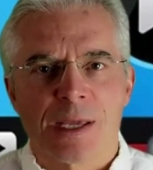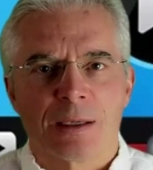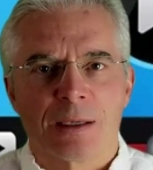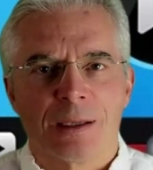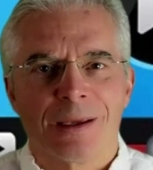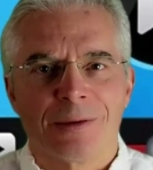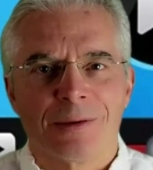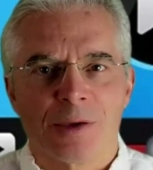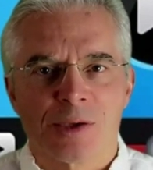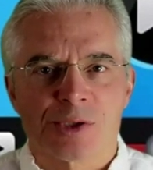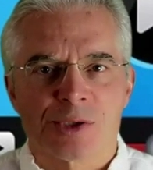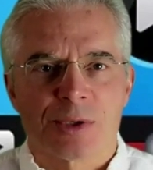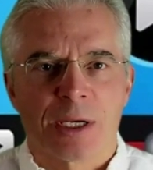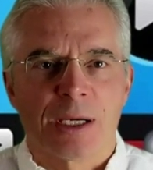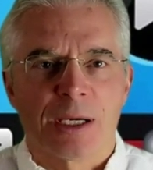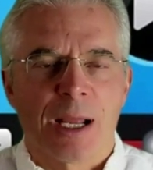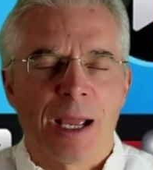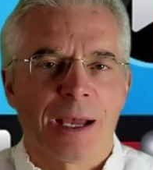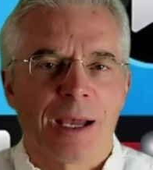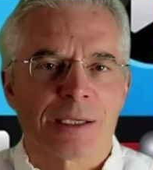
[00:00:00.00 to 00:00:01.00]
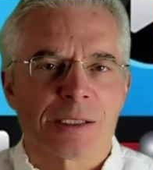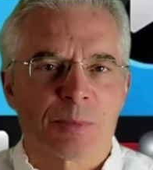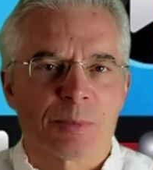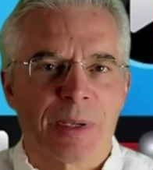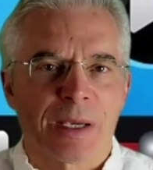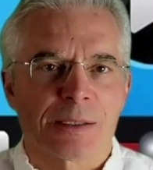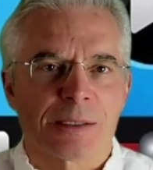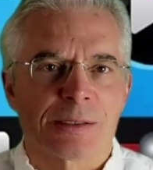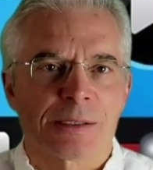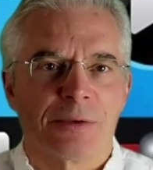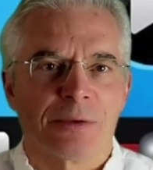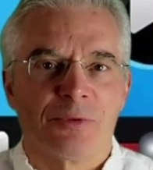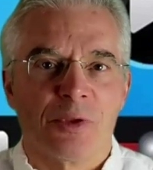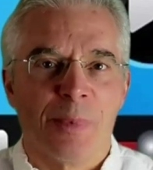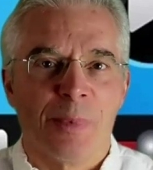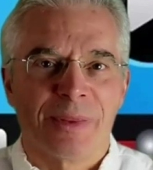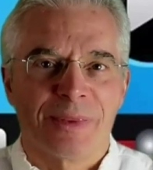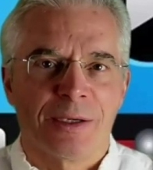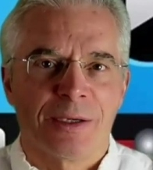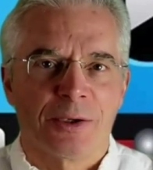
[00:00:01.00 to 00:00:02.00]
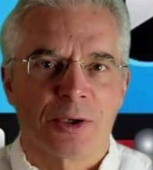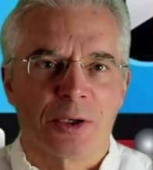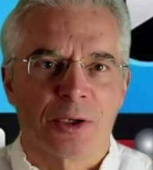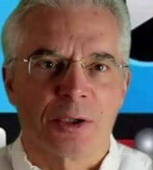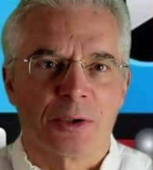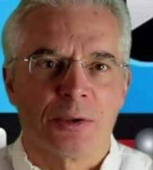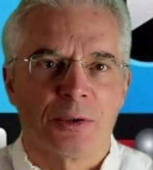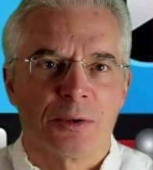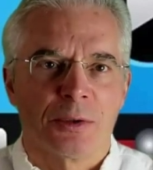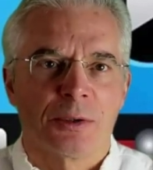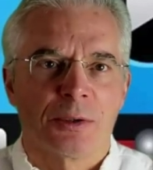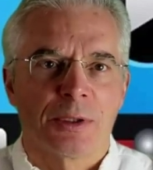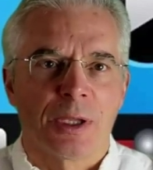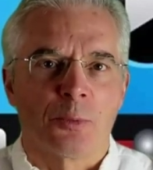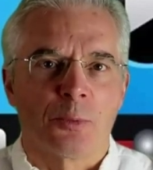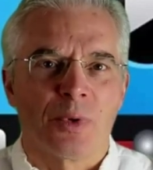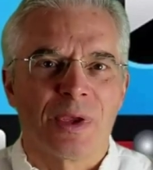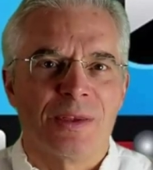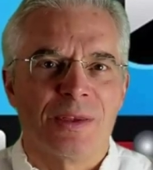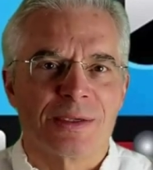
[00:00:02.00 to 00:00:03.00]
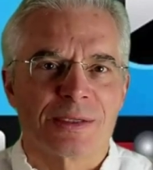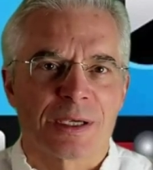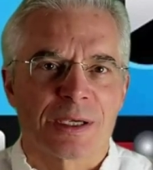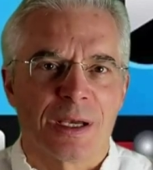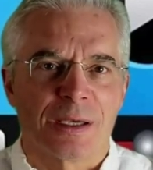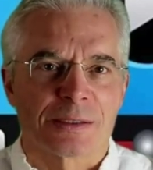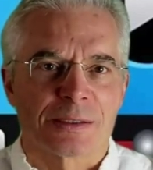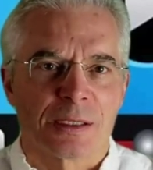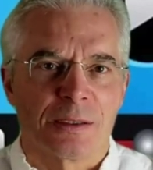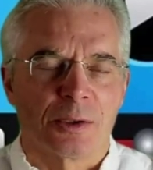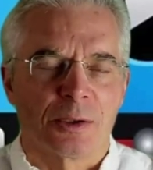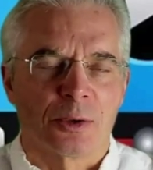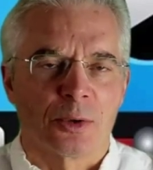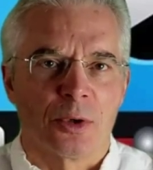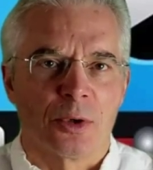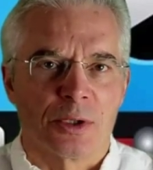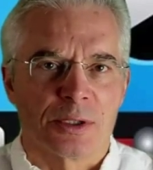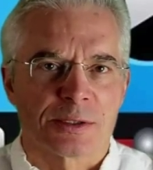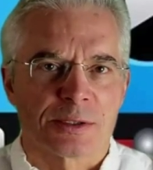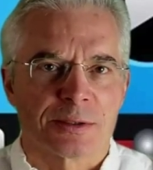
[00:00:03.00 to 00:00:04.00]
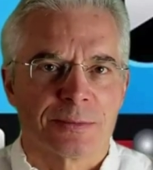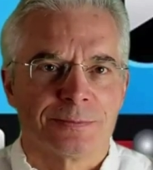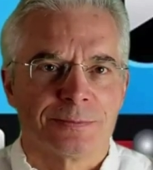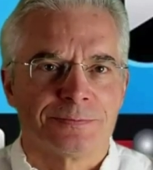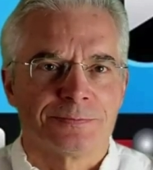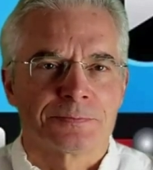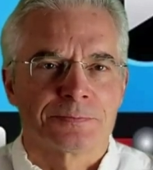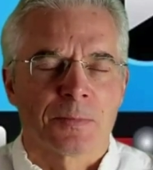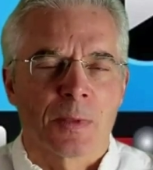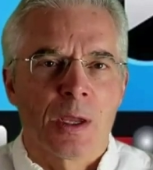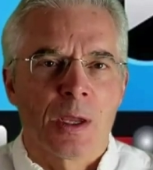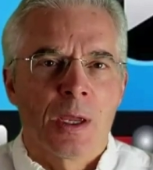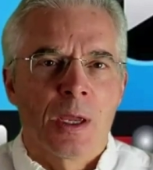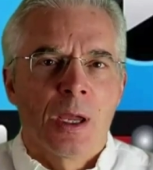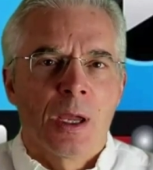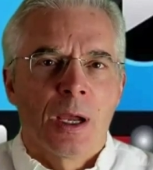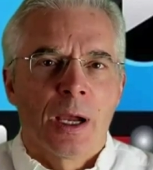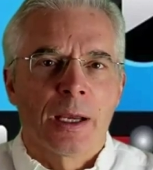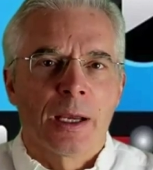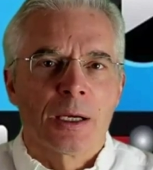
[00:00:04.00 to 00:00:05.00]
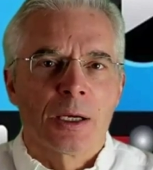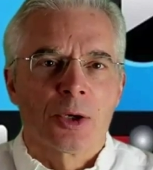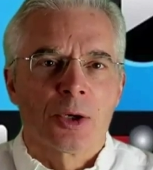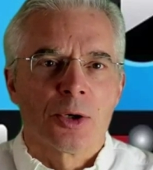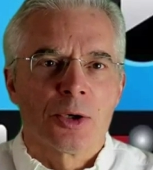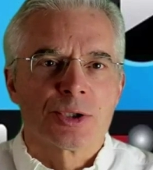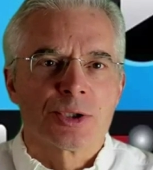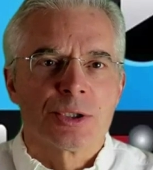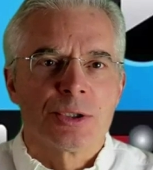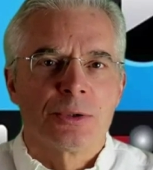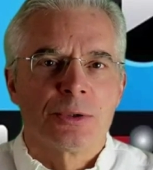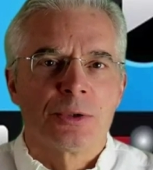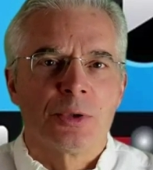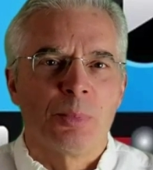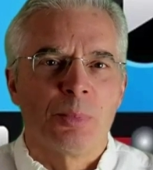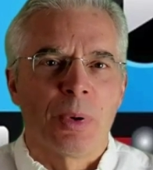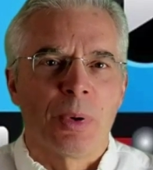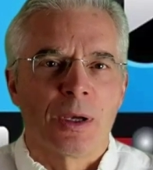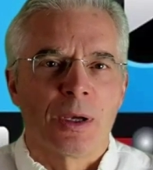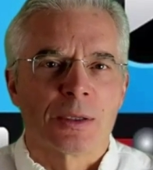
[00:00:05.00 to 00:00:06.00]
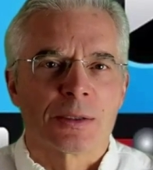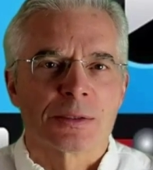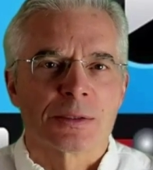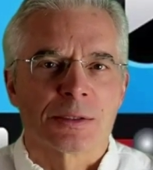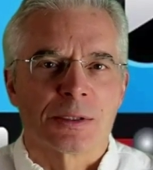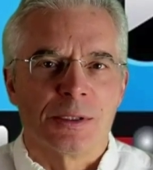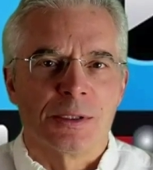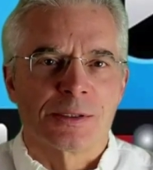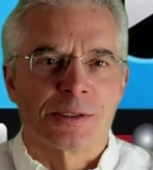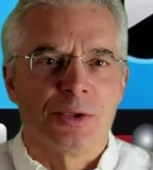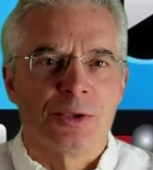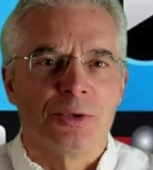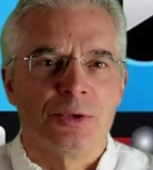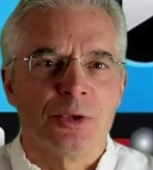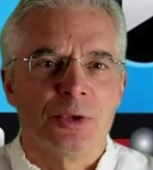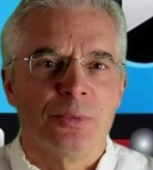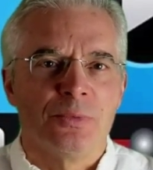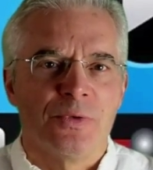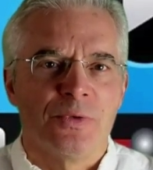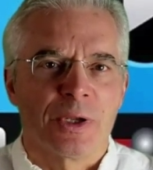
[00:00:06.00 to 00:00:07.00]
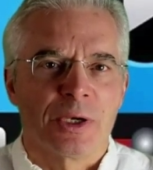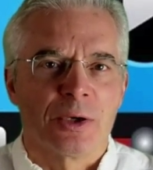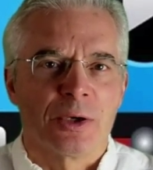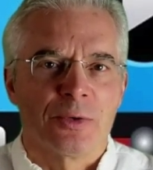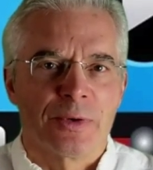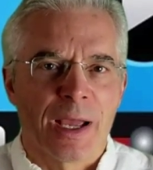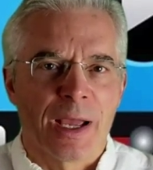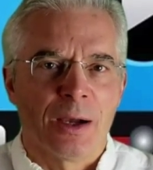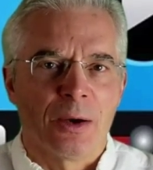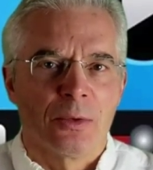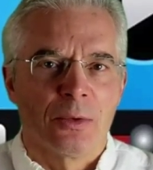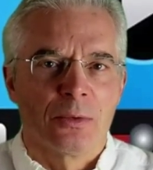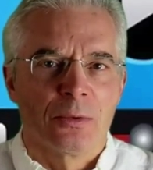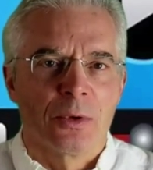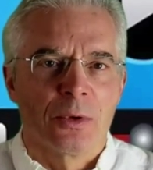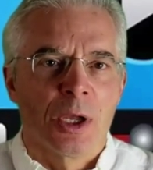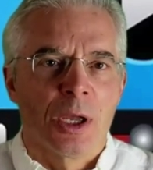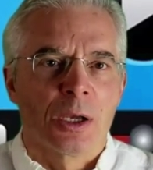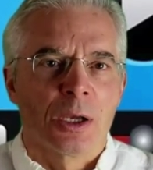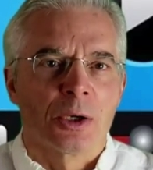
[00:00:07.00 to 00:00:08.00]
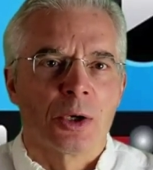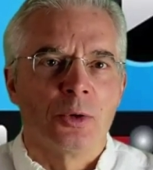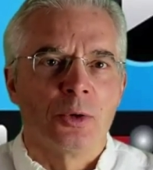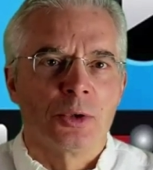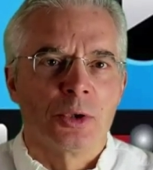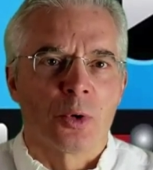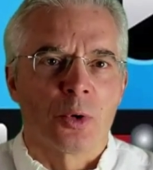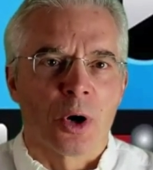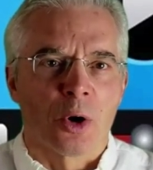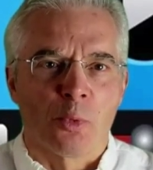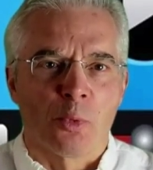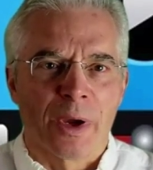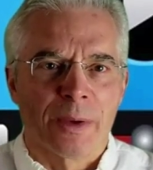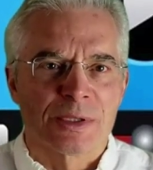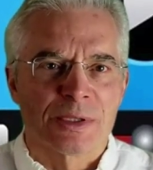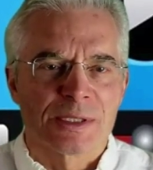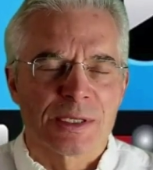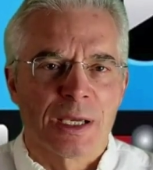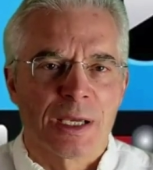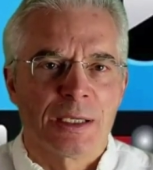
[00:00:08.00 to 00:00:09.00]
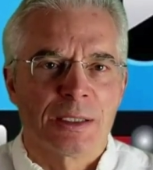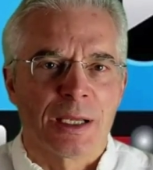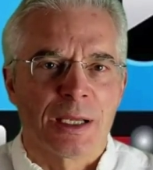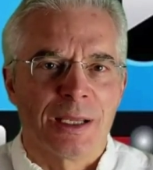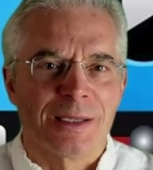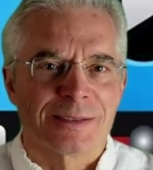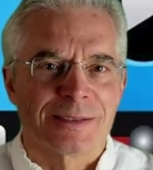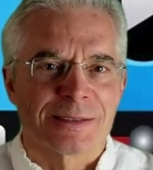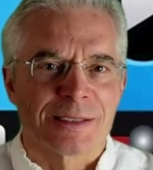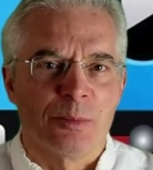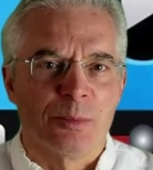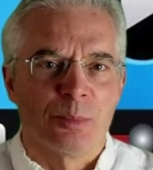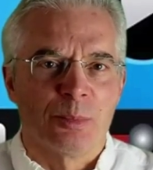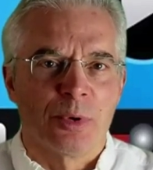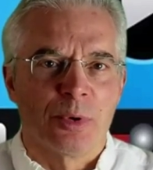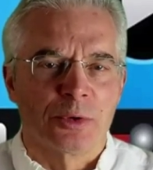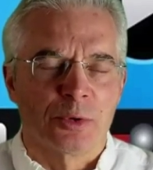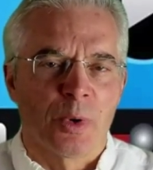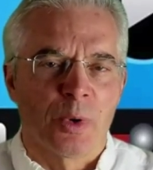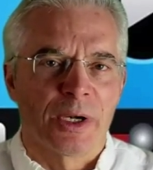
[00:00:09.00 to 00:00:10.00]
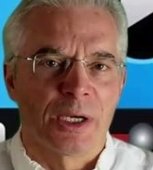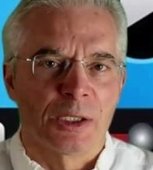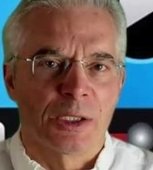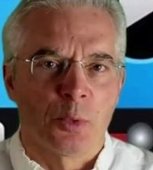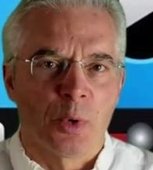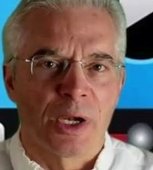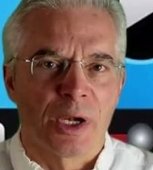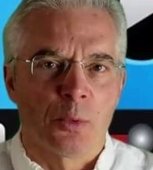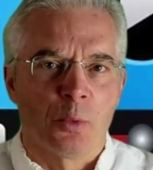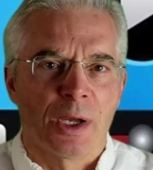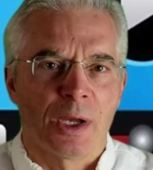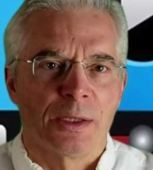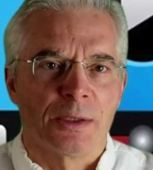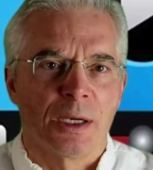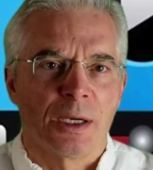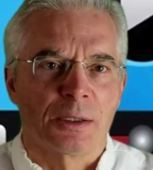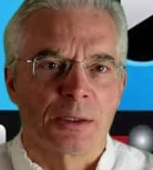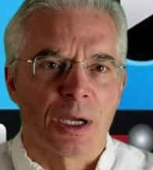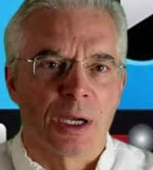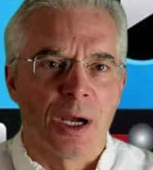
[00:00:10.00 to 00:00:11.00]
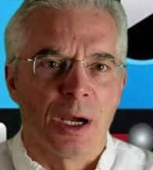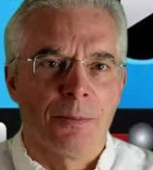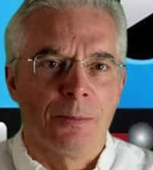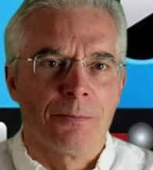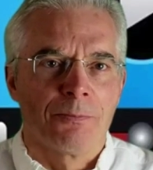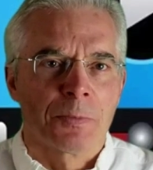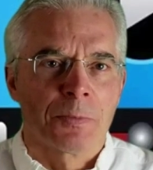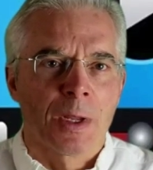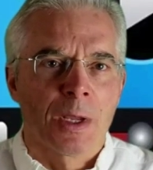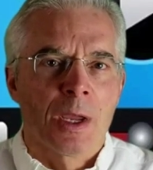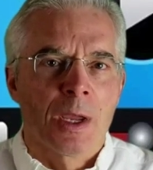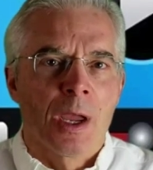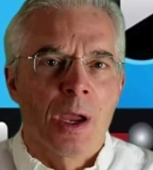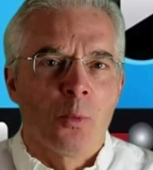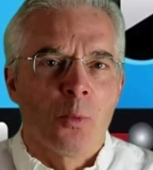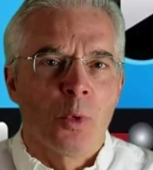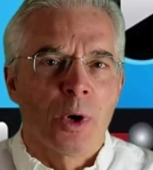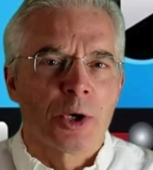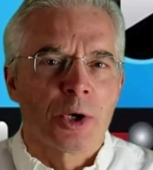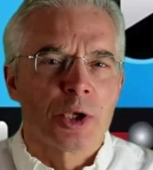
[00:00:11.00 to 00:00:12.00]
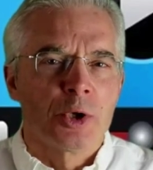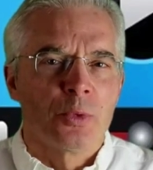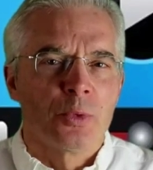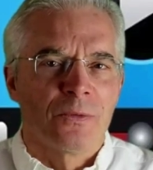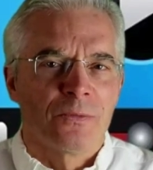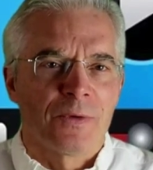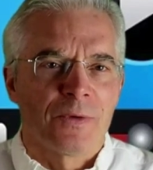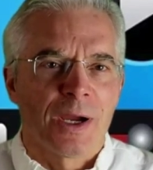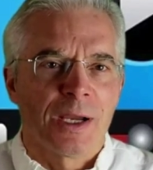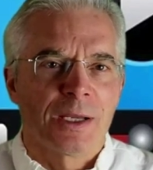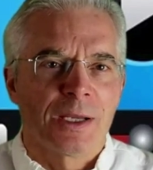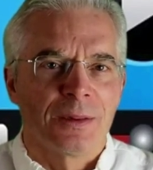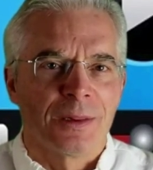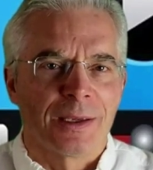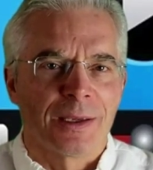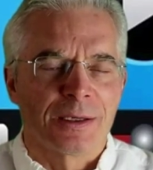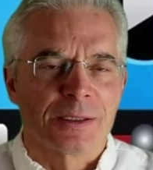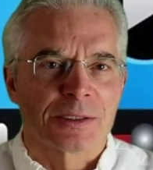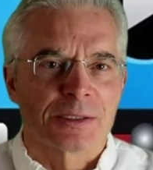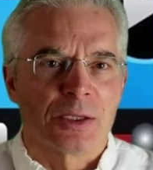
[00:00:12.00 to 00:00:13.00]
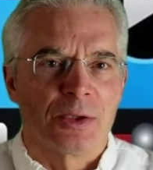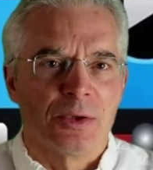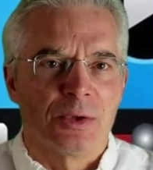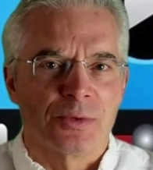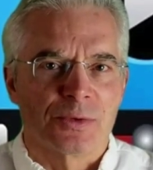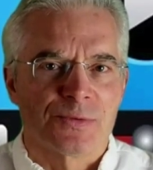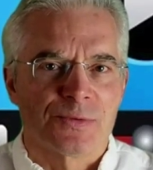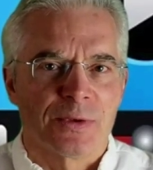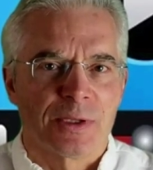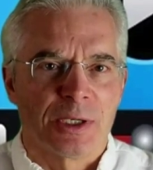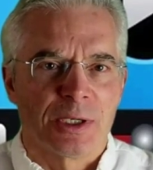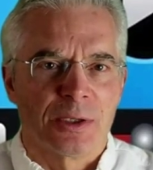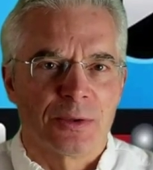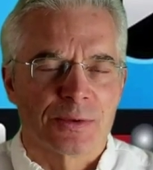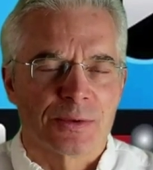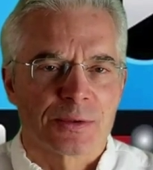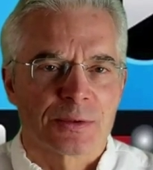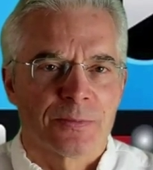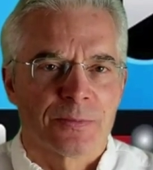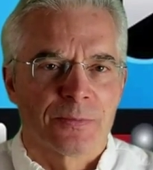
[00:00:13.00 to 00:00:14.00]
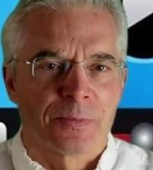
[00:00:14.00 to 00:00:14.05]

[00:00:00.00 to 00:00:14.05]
that illustrate aspects of the material that we discuss in the course. I encourage you to pause this YouTube video now, go to our website, it's simple2021.com, where you will find links to those videos.